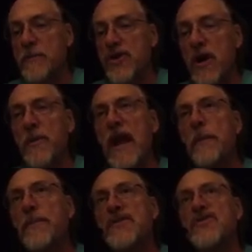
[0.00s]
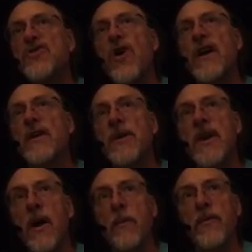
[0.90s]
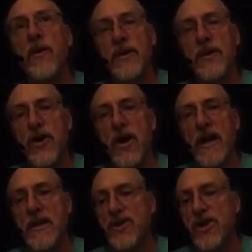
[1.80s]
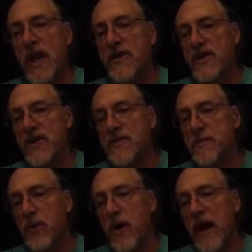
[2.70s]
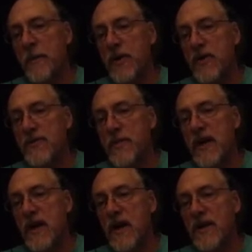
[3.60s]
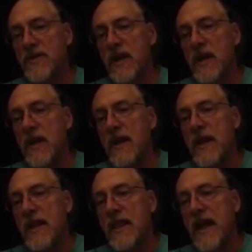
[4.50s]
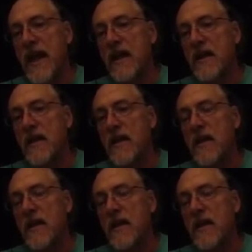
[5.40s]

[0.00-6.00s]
SharpCap is trying to be helpful and trying to change these parameters because they,